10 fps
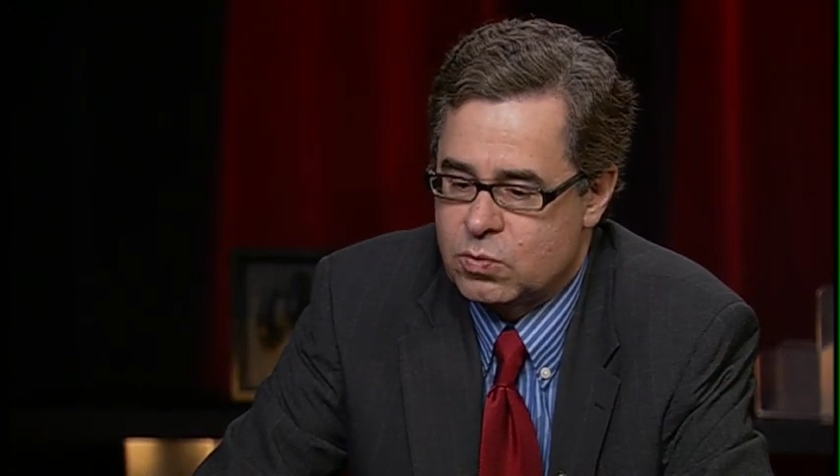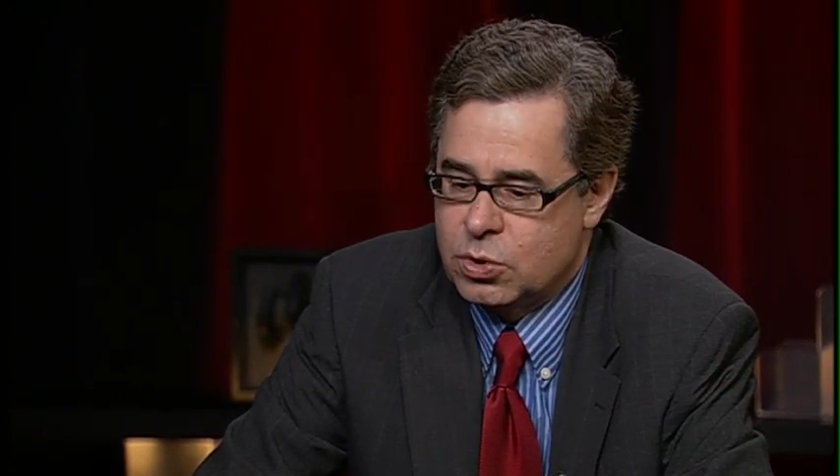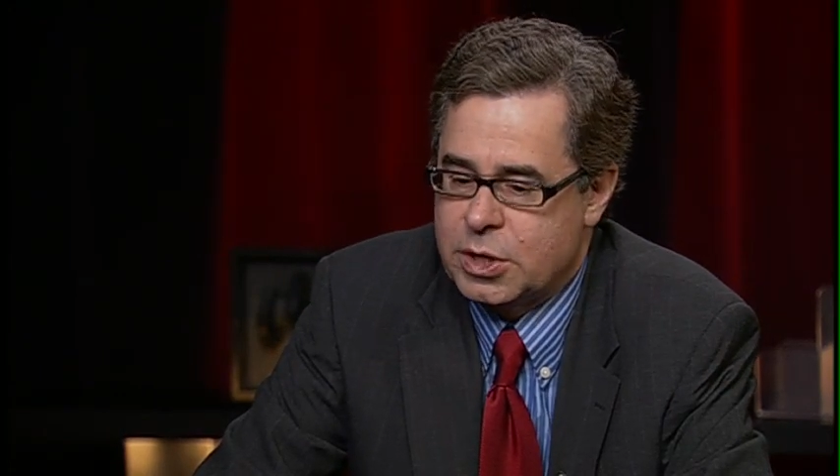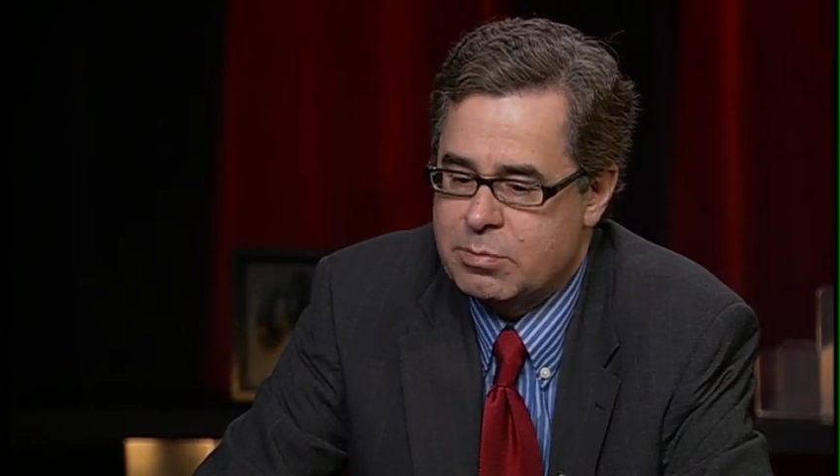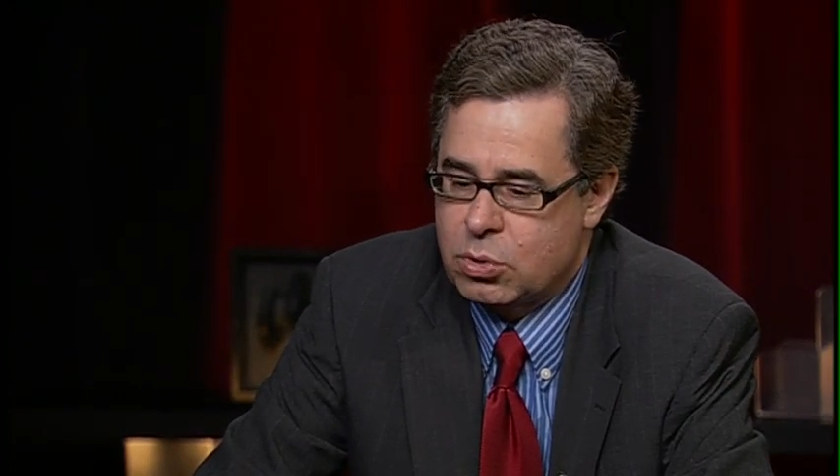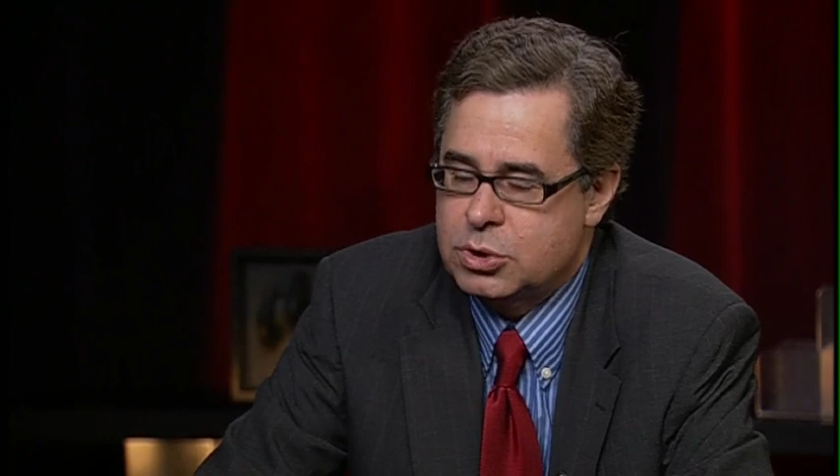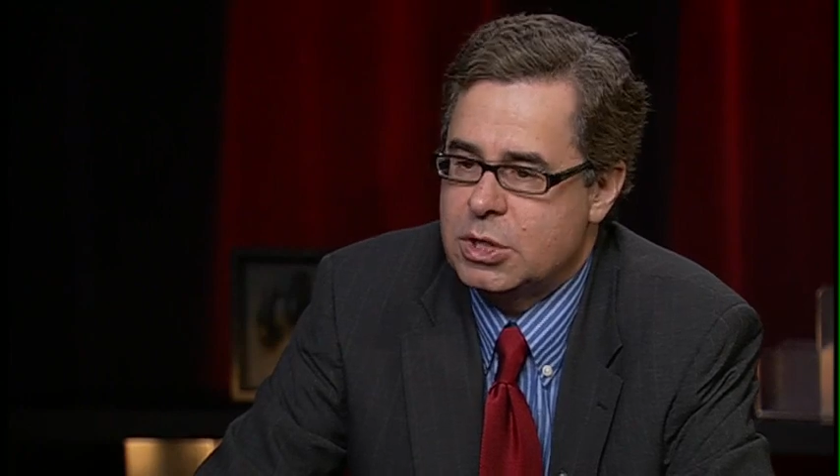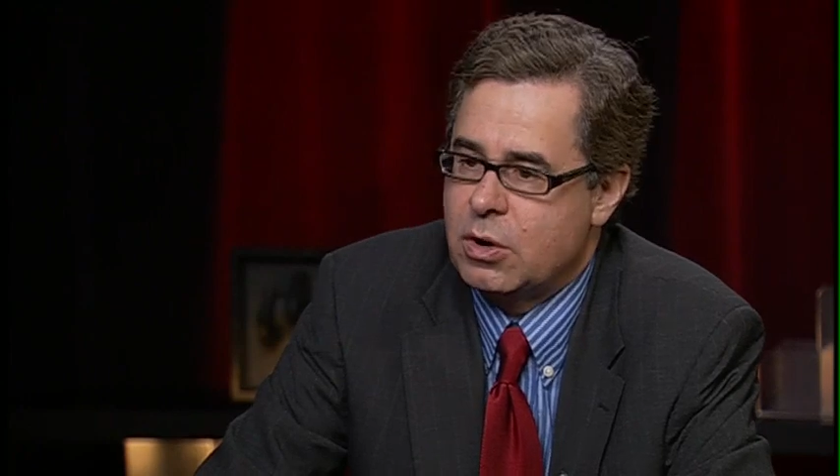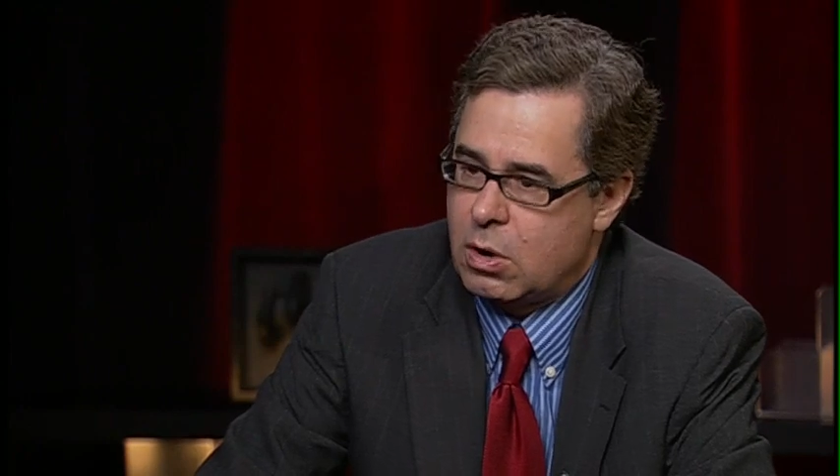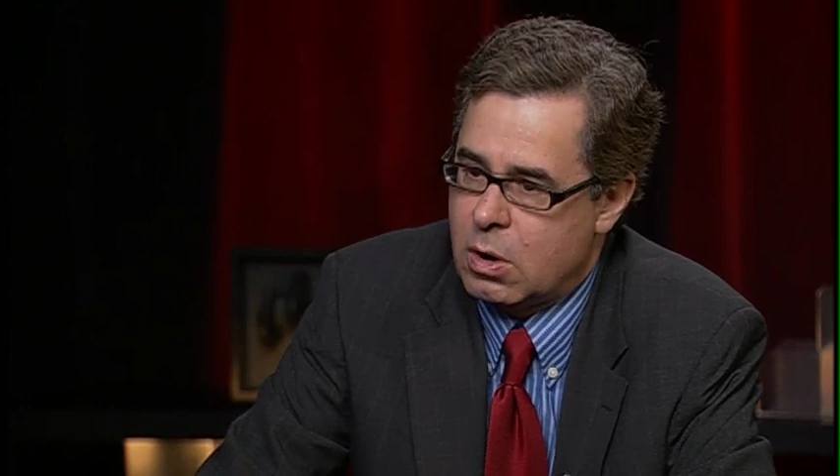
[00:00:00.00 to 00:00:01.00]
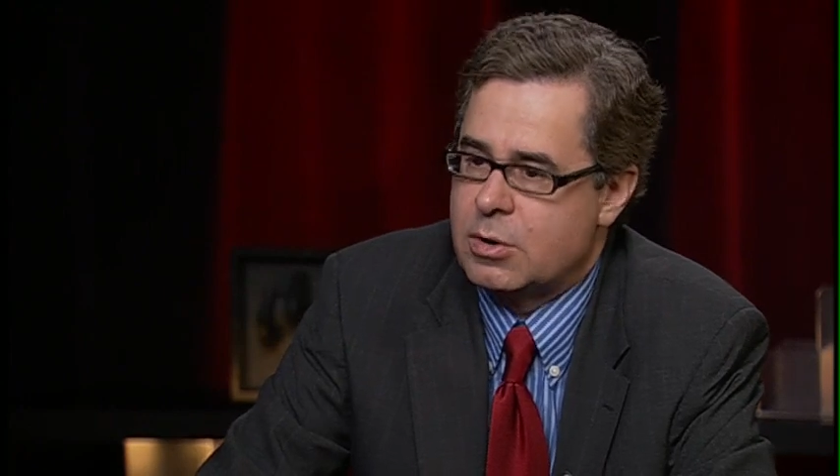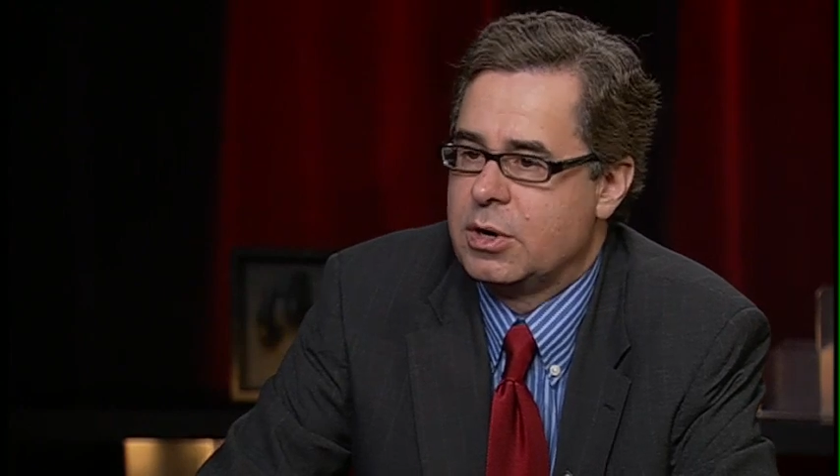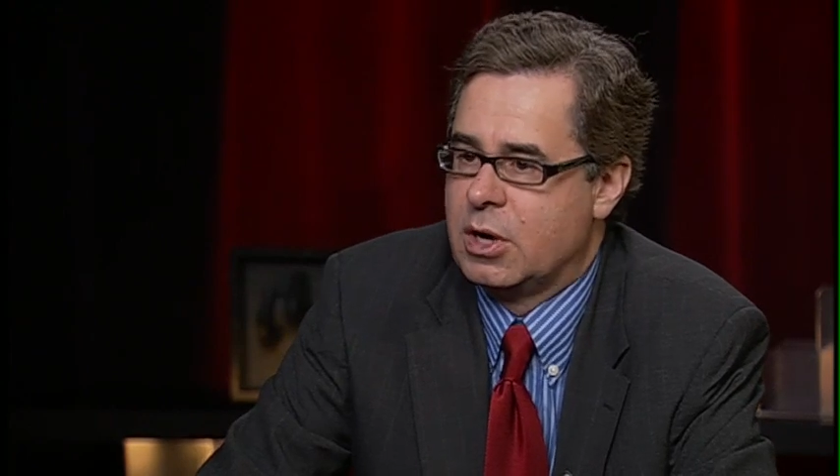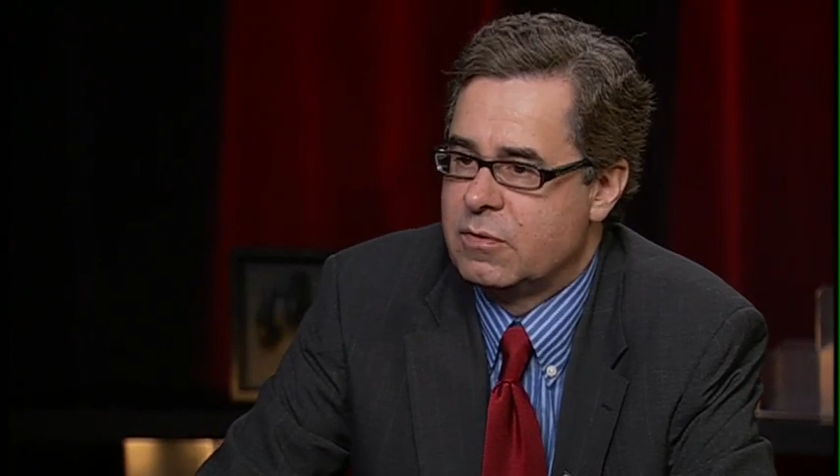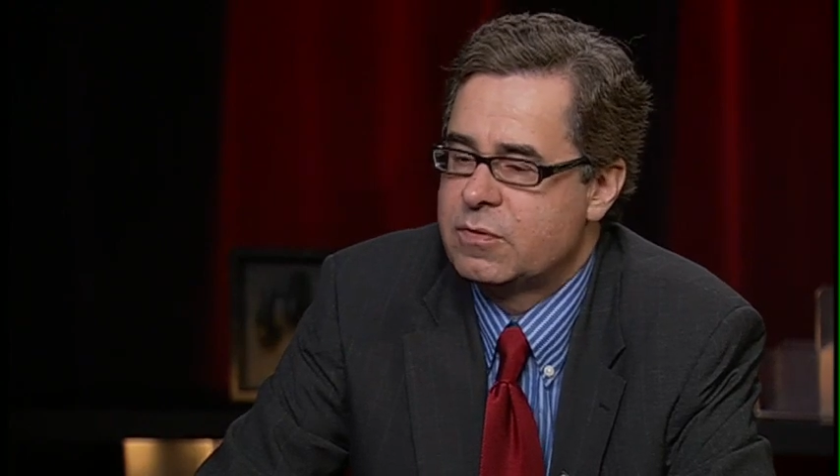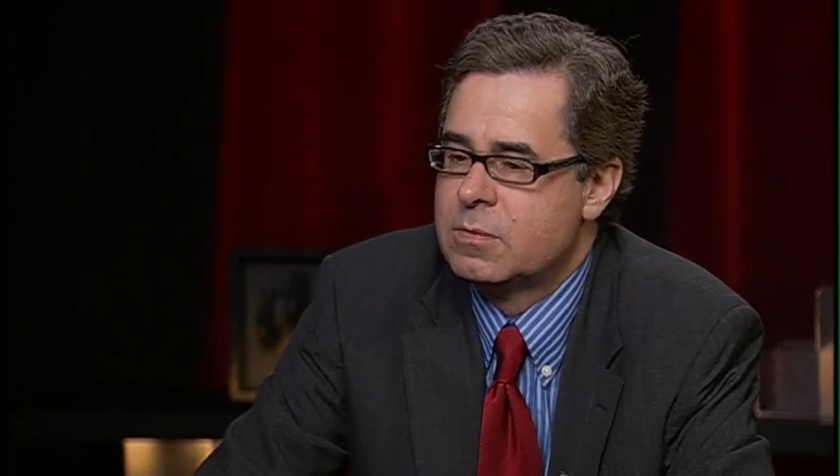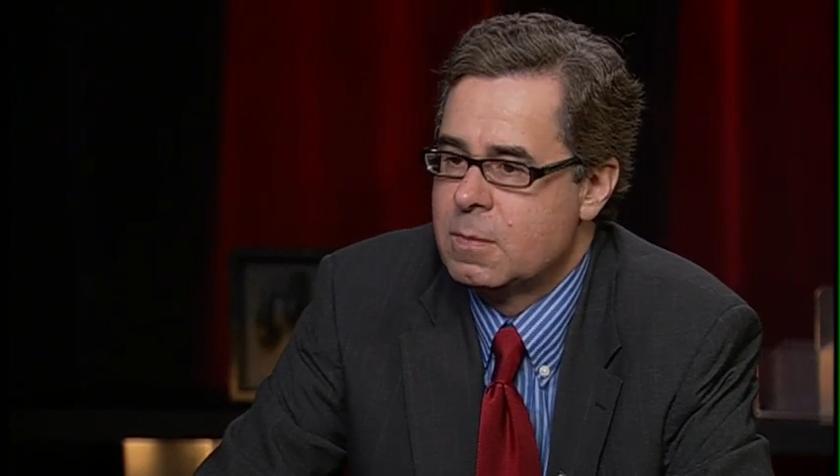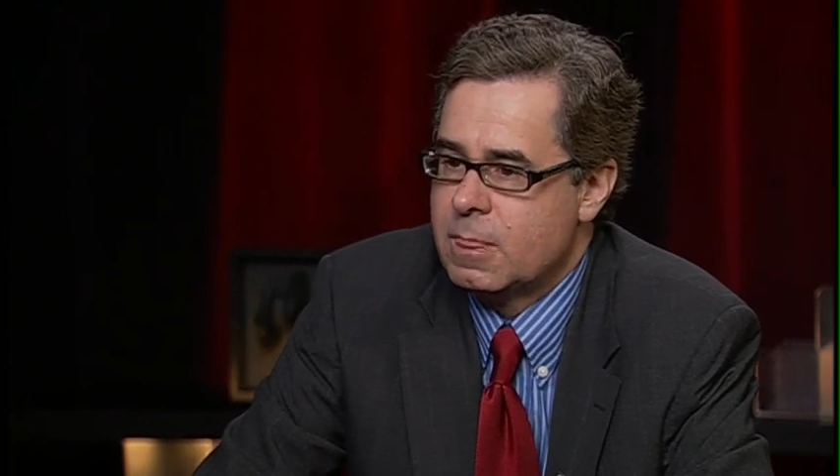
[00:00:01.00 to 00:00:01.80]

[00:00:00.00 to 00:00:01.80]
really pushing hard enough